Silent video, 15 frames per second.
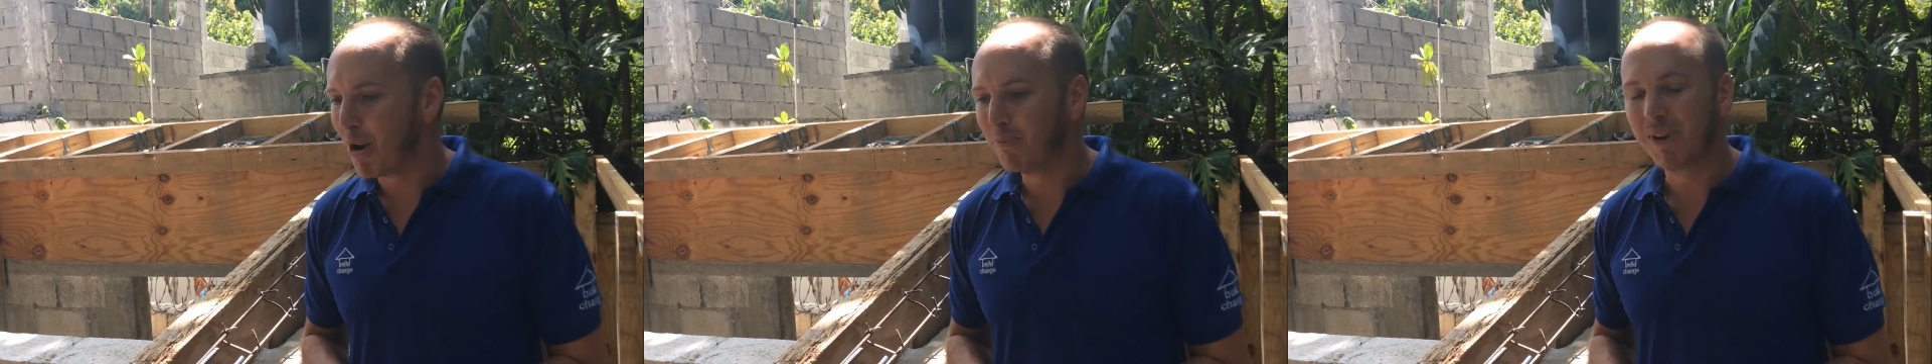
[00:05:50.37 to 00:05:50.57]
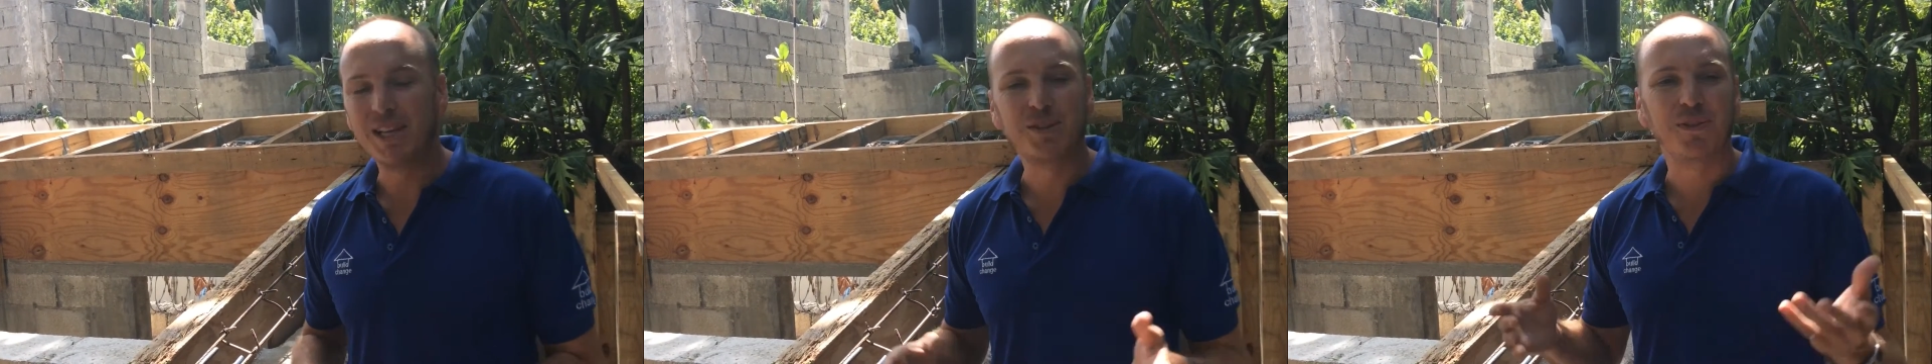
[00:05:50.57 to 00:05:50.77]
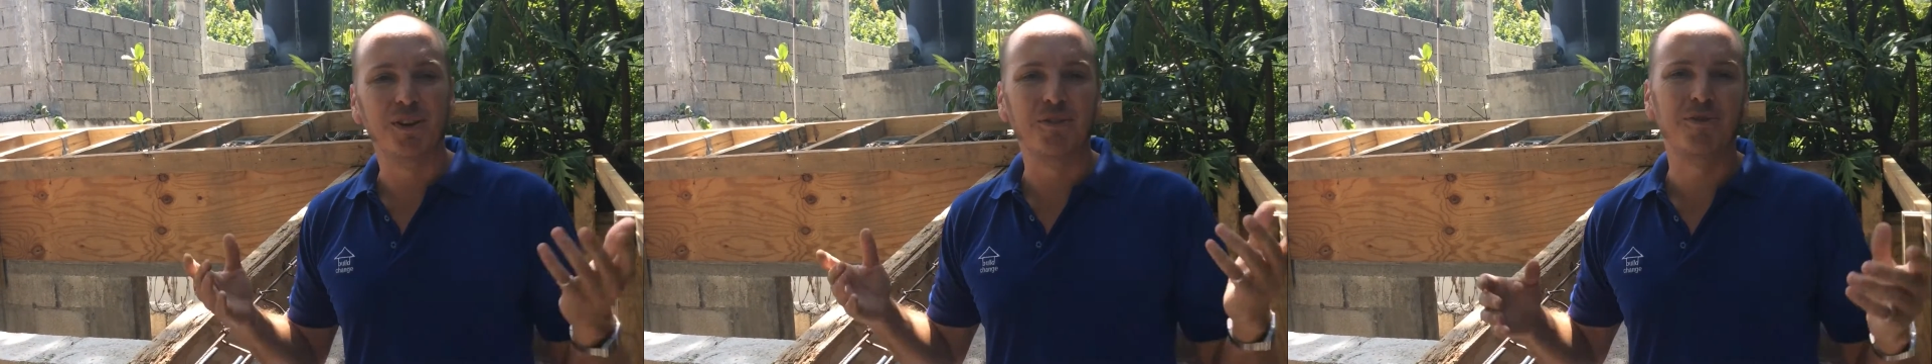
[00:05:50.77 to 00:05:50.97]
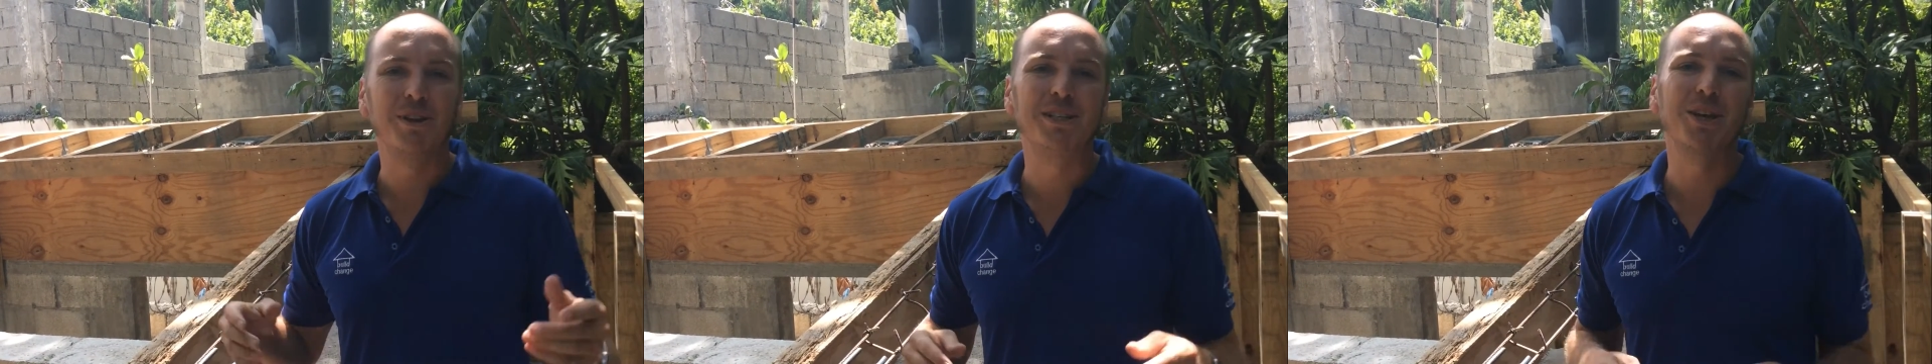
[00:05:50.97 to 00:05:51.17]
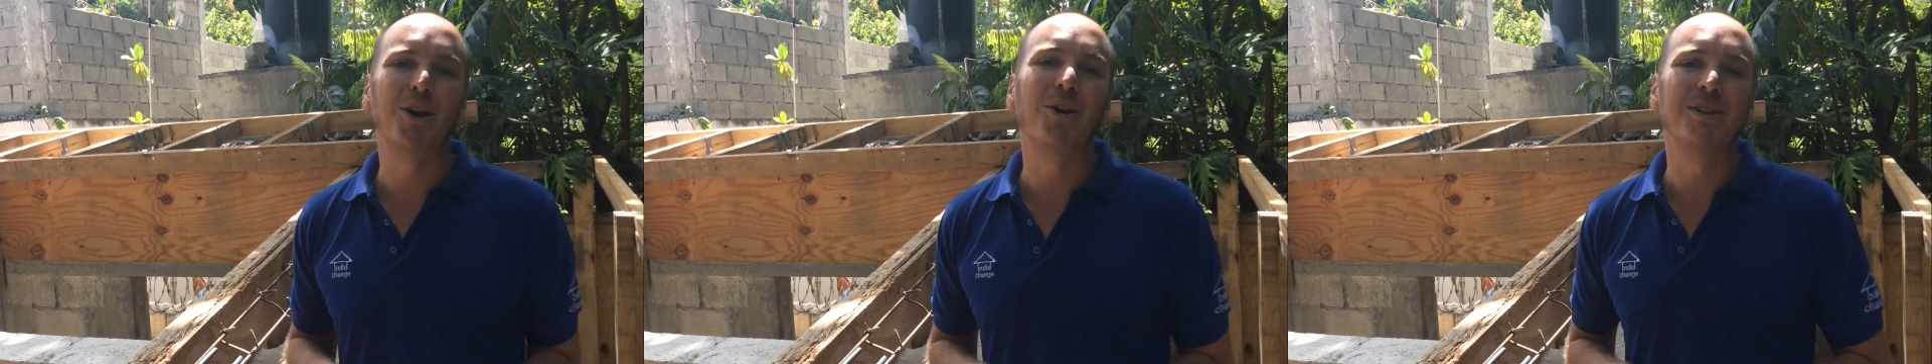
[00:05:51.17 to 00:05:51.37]
Please feel free
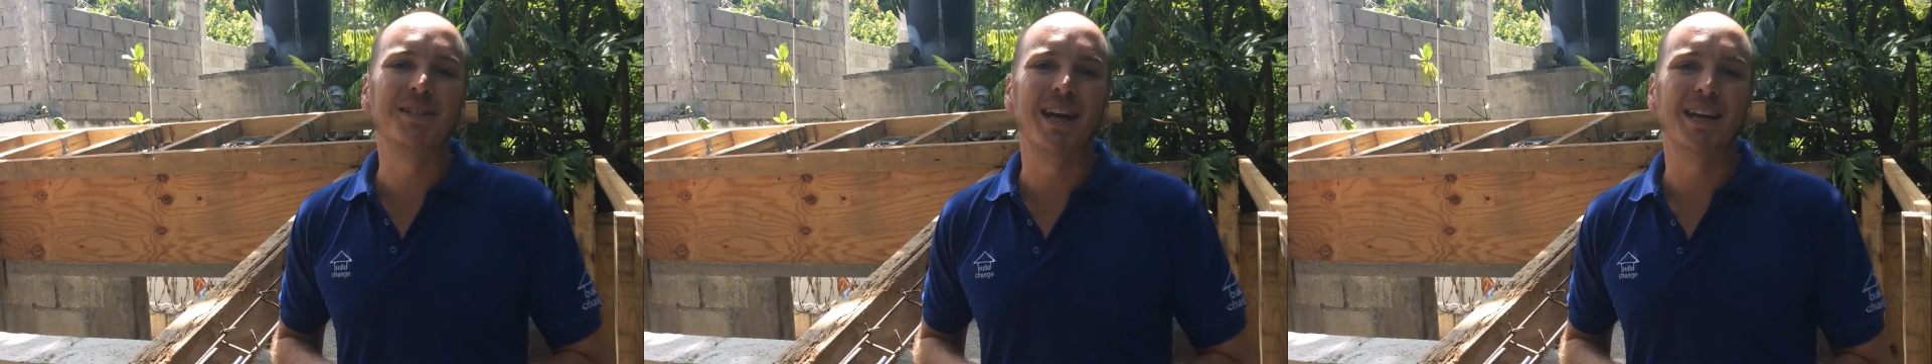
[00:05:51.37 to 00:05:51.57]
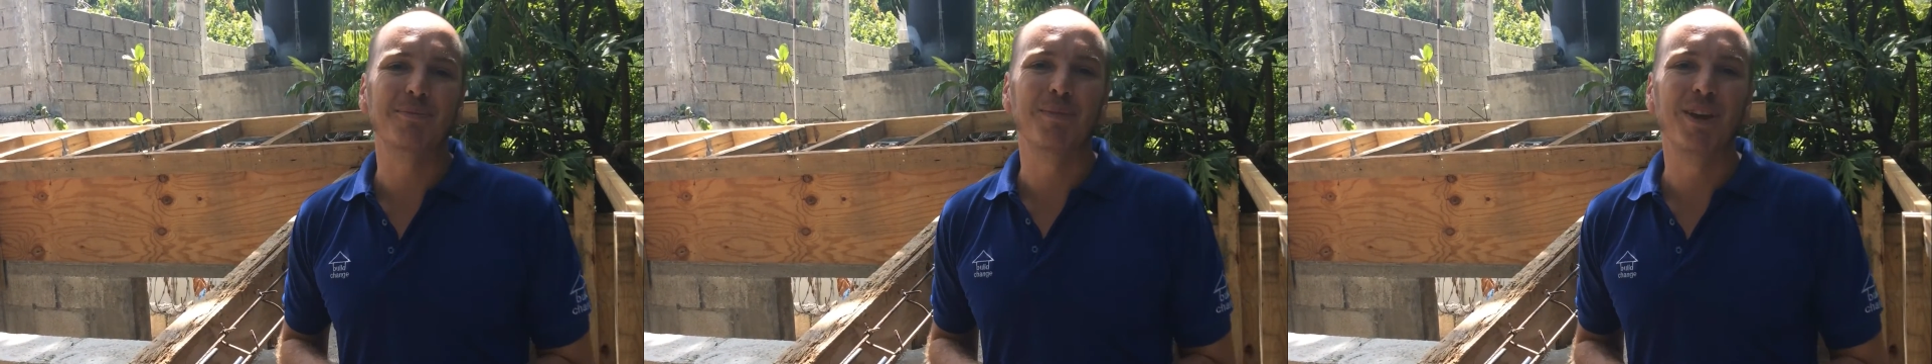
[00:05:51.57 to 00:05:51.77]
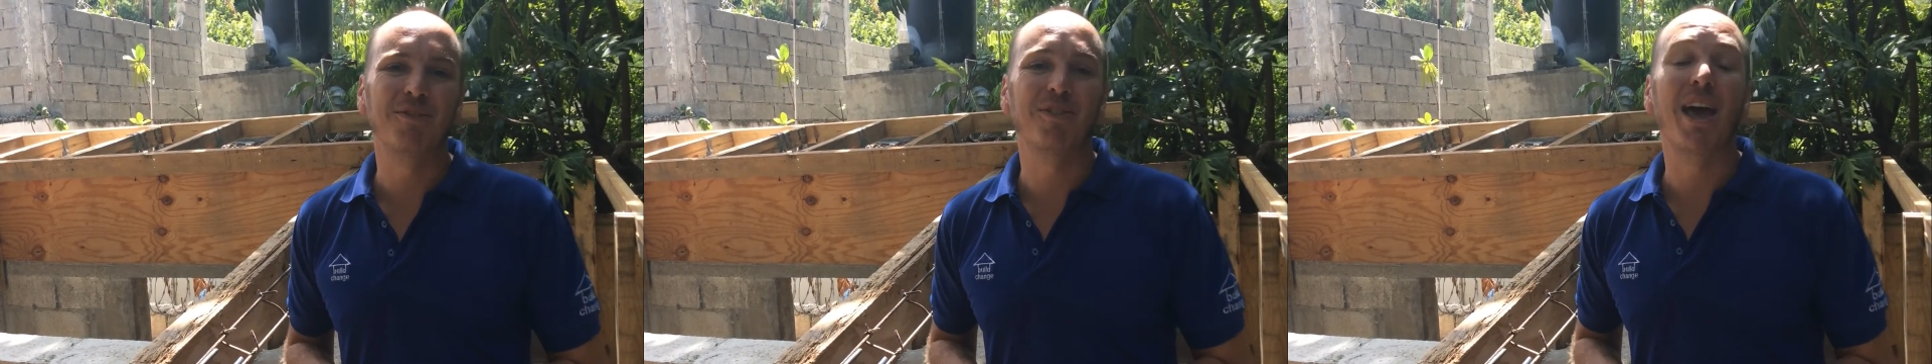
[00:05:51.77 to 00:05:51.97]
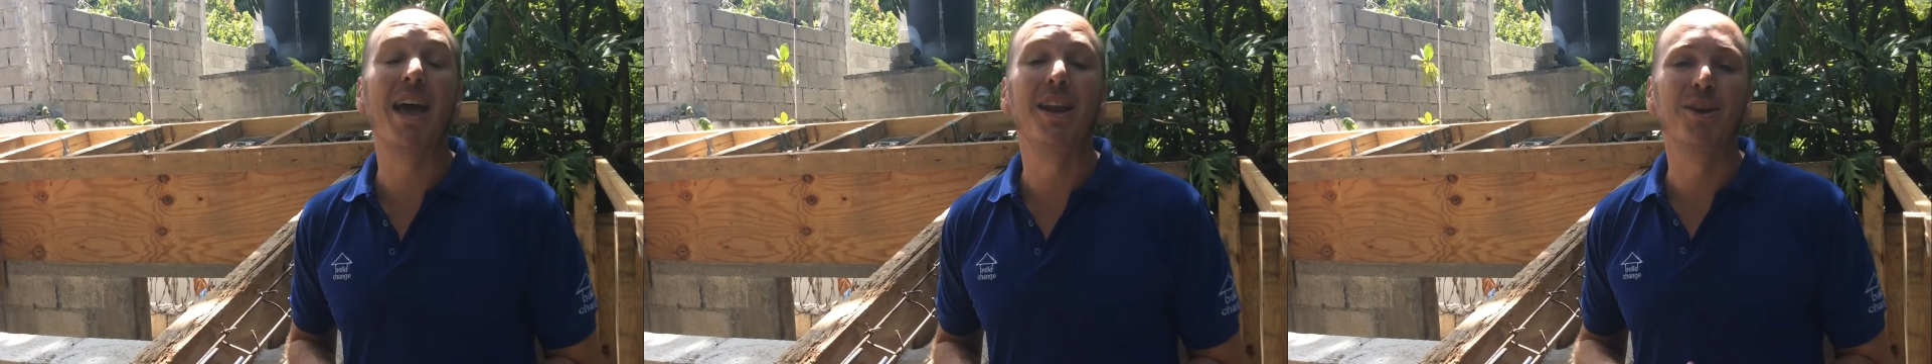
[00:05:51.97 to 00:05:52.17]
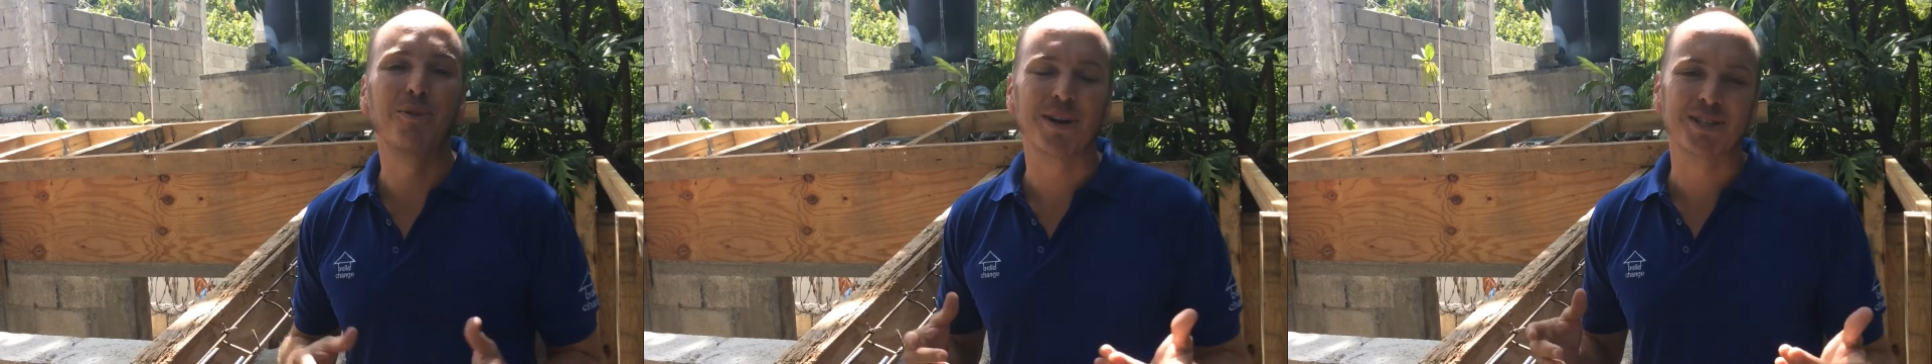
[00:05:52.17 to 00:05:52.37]
to contact me for
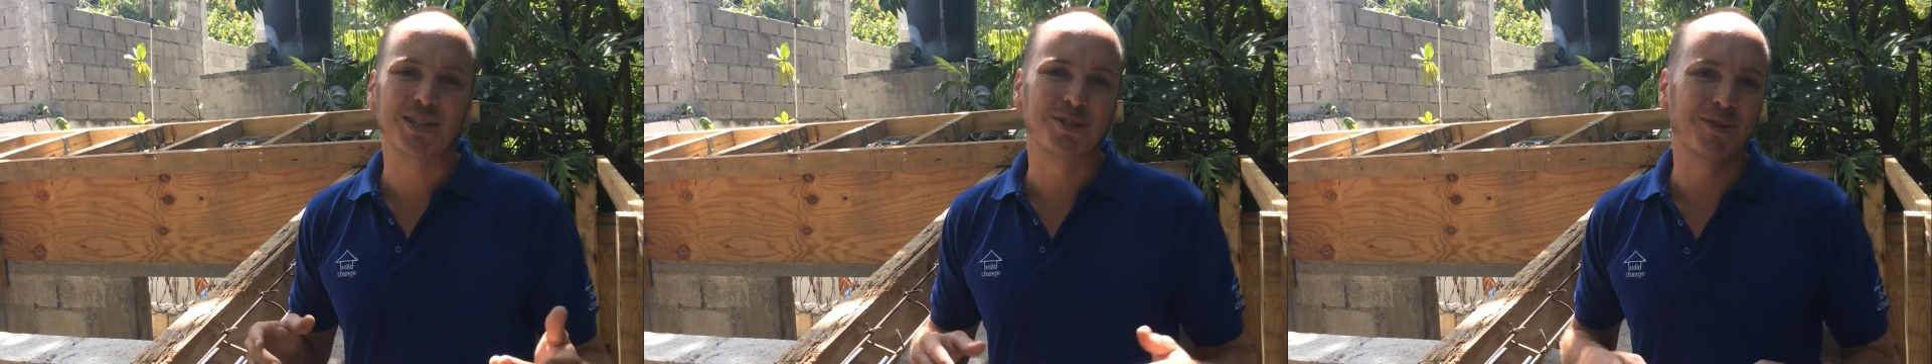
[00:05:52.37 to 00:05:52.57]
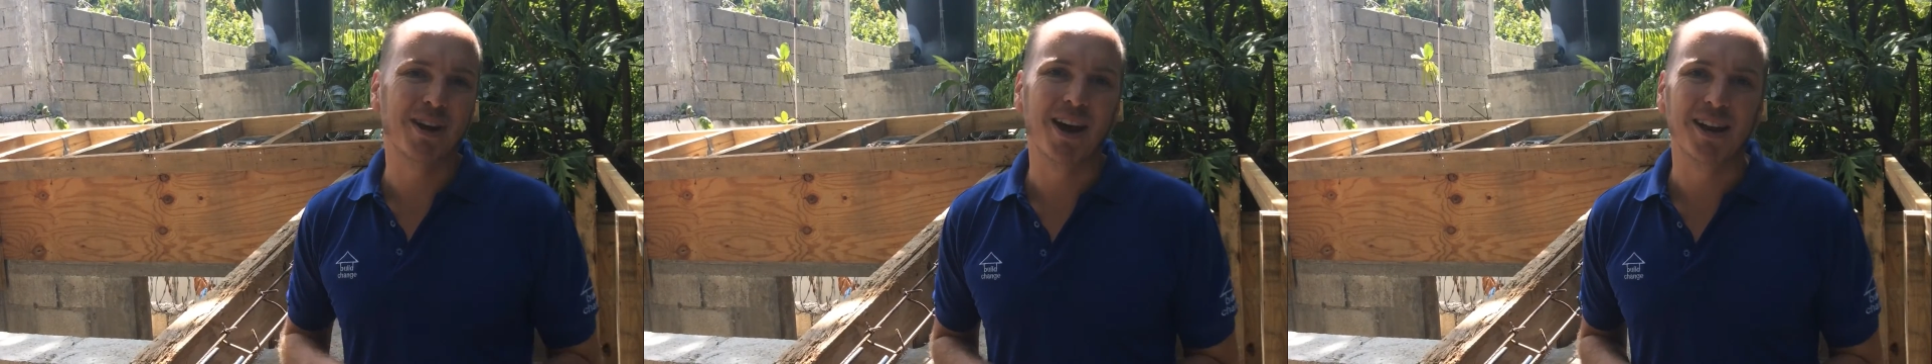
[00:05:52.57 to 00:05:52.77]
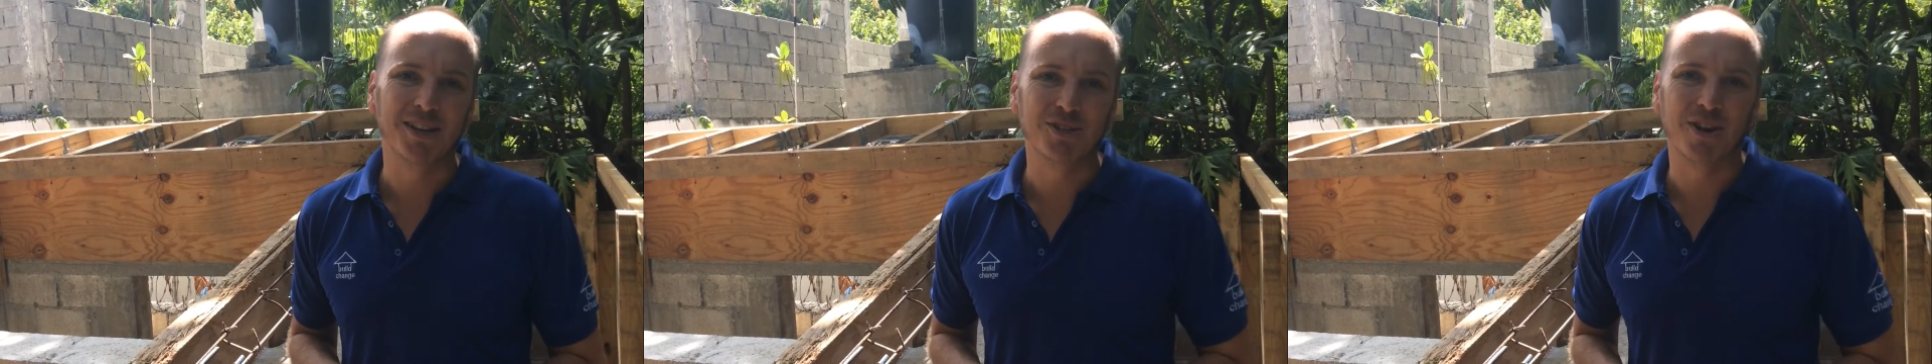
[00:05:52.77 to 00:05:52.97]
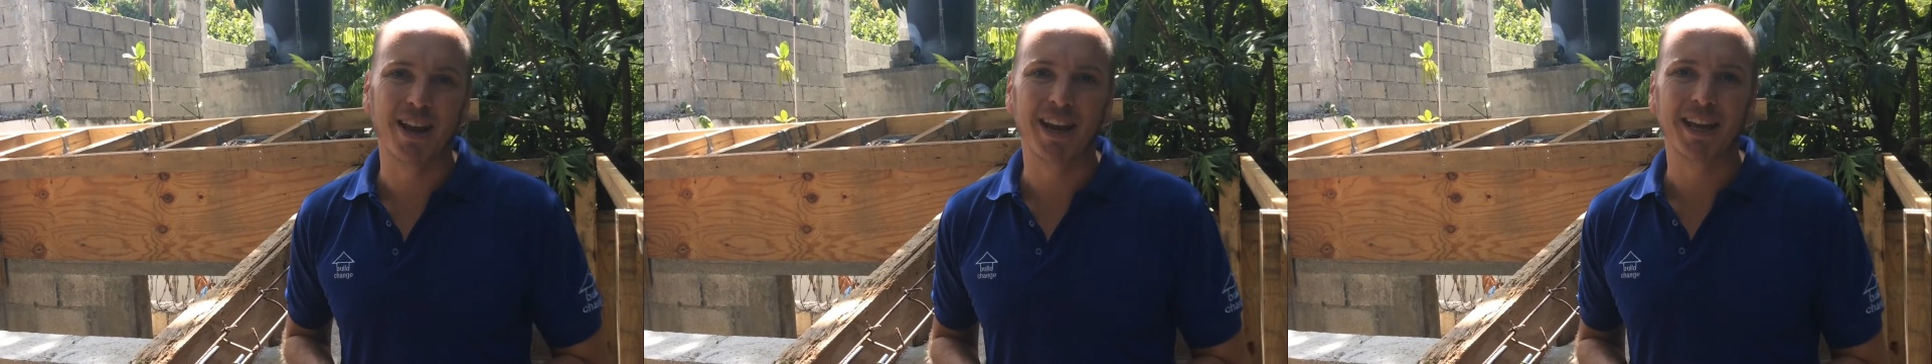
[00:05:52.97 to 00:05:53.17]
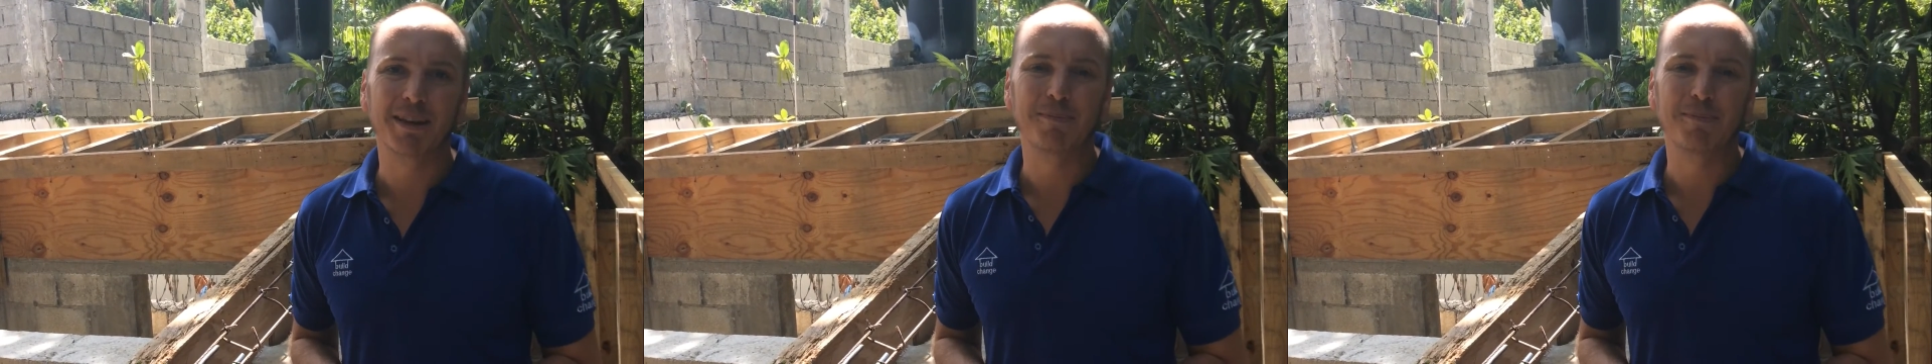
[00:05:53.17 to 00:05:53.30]
any questions regarding training.